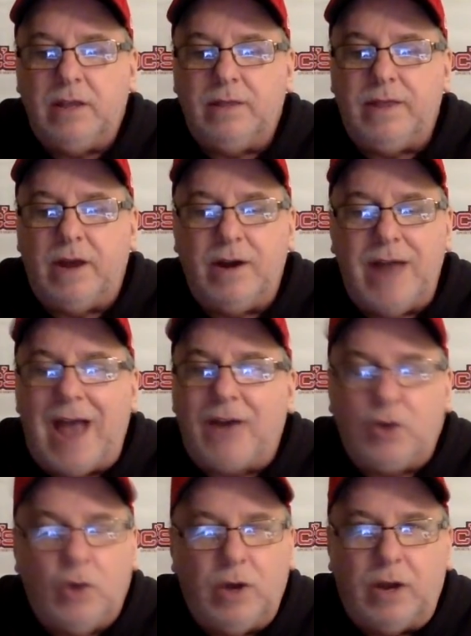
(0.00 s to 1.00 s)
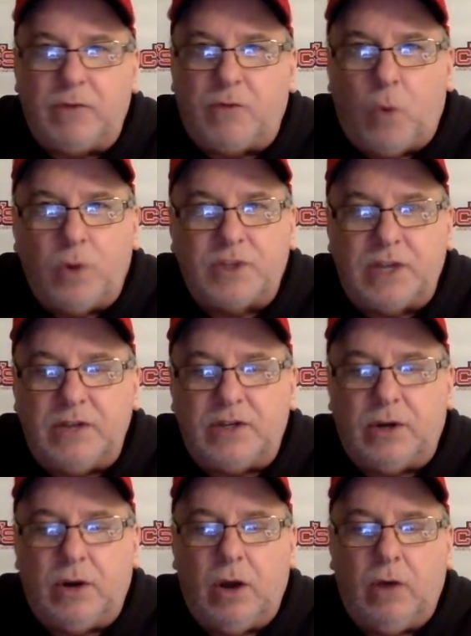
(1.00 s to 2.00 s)
They're not good at forcing
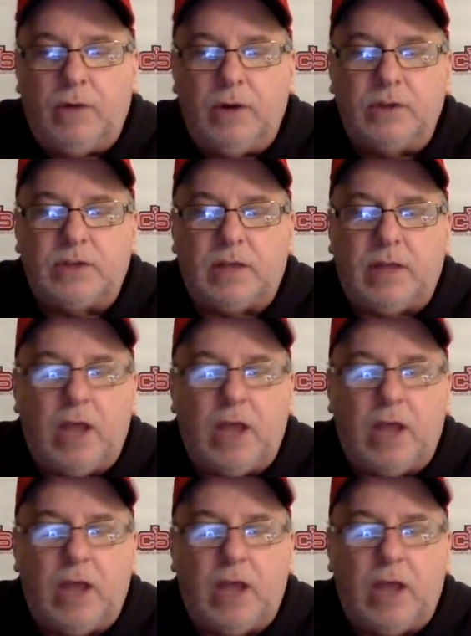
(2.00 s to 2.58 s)
turnovers.